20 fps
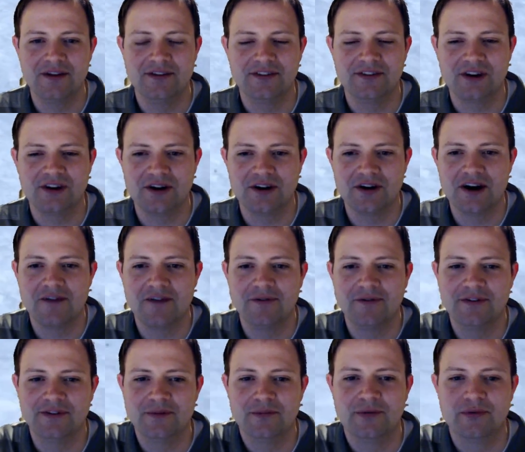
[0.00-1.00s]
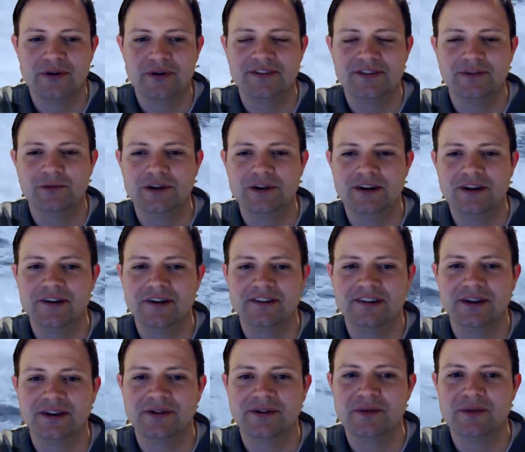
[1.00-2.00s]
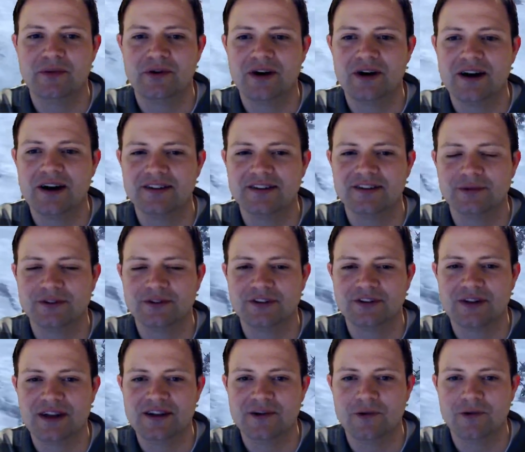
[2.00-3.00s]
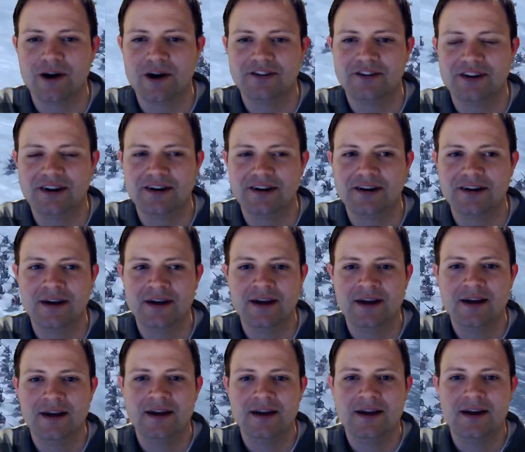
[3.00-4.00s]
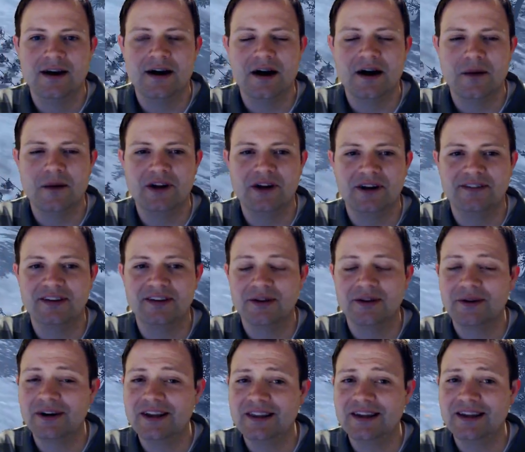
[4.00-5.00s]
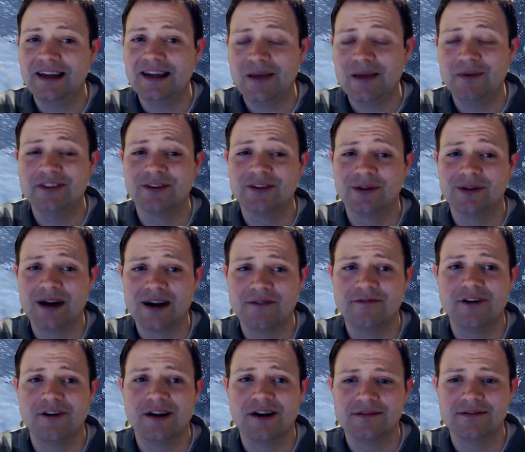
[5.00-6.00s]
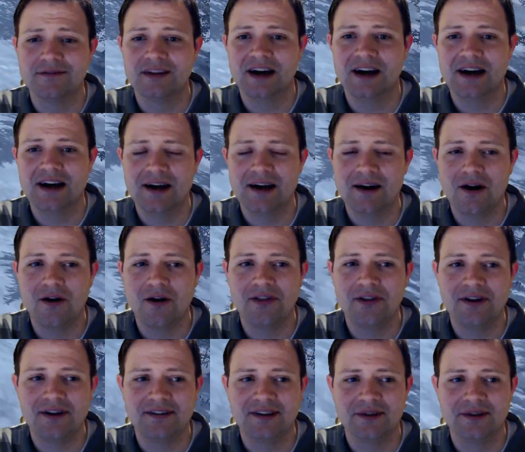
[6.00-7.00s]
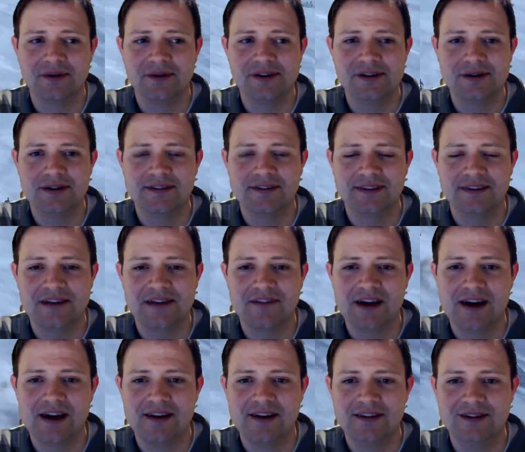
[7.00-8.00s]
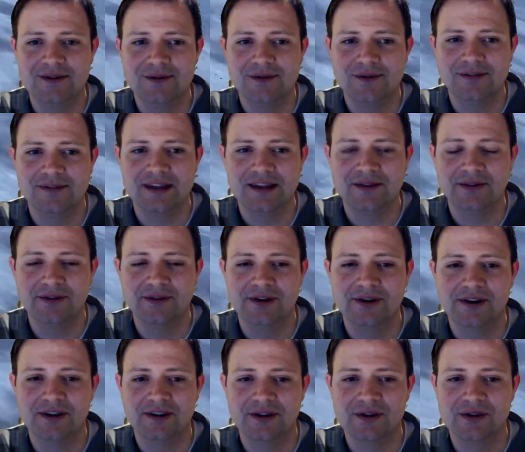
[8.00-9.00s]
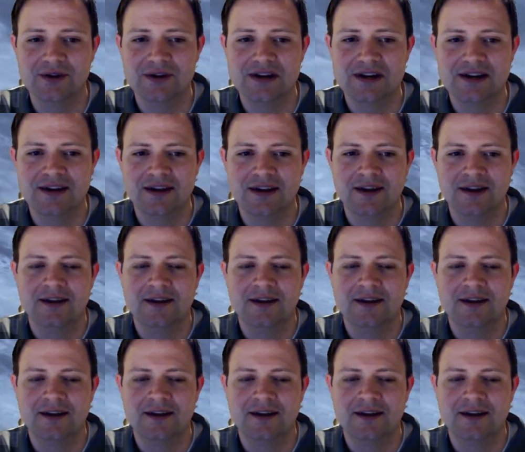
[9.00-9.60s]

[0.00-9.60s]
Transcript: It started off with some pretty sweet artillery barrages, which I'll let you watch here. The artillery in the game is a lot of fun. All the artillery units that I've gotten to use, they look good.